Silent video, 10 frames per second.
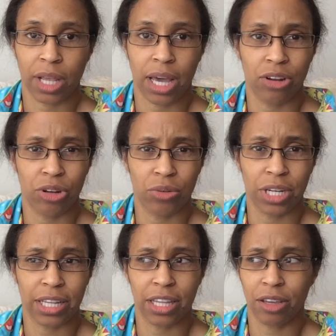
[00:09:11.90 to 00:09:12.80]
I don't know what
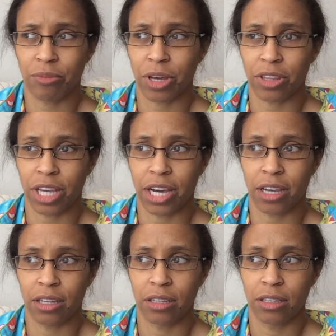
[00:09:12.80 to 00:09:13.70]
I think about
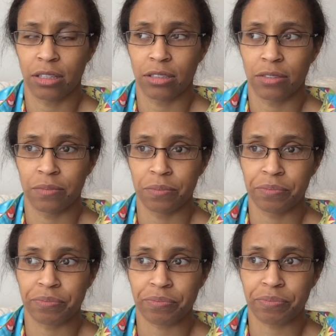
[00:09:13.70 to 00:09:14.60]
that.
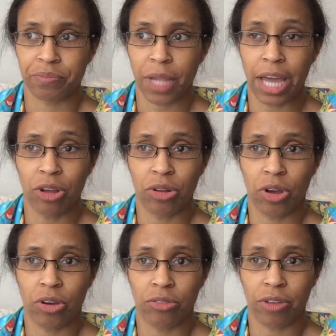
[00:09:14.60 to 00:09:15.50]
I don't
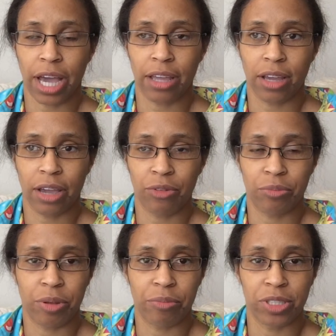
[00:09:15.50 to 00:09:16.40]
know if I
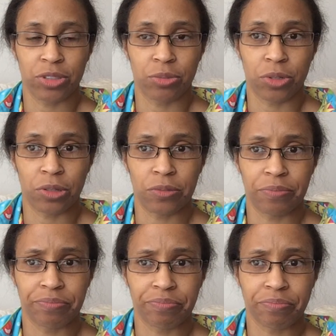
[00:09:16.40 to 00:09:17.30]
would be miserable
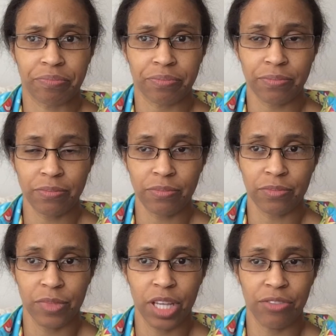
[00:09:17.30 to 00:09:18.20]

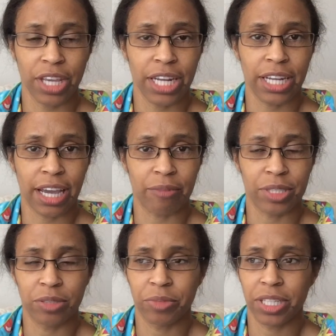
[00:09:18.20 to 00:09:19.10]
if that had
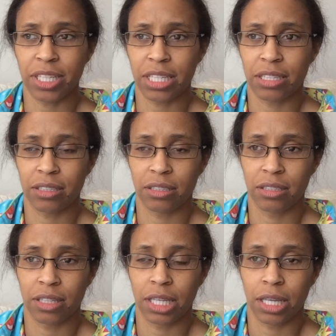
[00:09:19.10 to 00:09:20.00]
happened to me.
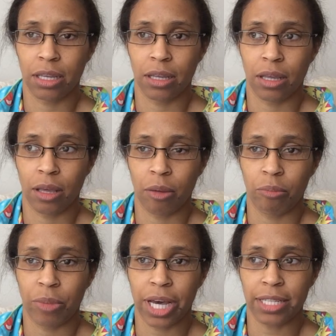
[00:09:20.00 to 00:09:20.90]

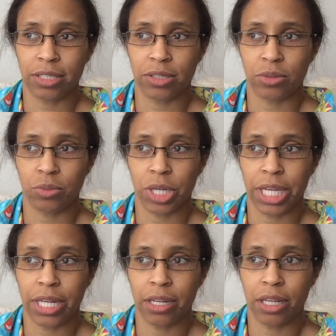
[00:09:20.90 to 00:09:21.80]
But
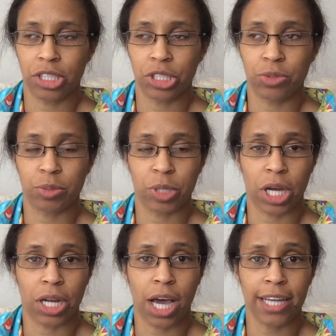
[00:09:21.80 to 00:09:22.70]
when she was put
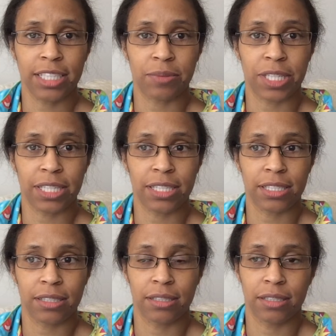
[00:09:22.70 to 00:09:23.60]
on
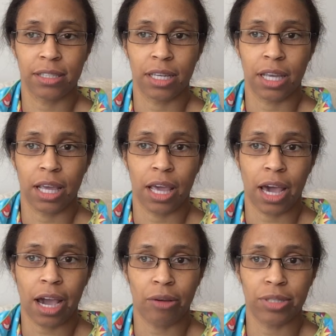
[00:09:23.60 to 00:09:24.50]
hospice,
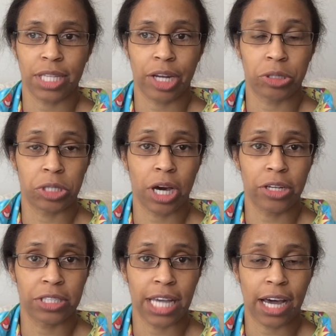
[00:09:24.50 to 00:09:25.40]
I was at her
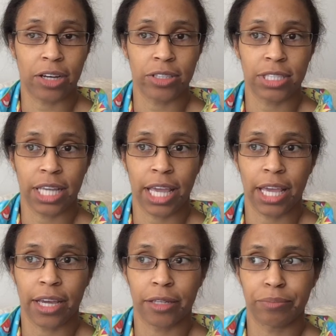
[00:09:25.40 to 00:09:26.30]
daughter's house,
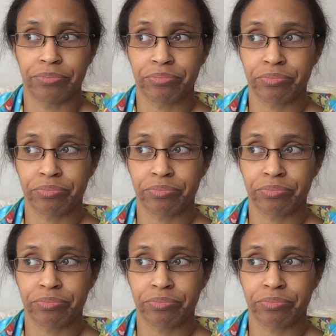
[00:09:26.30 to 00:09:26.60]
and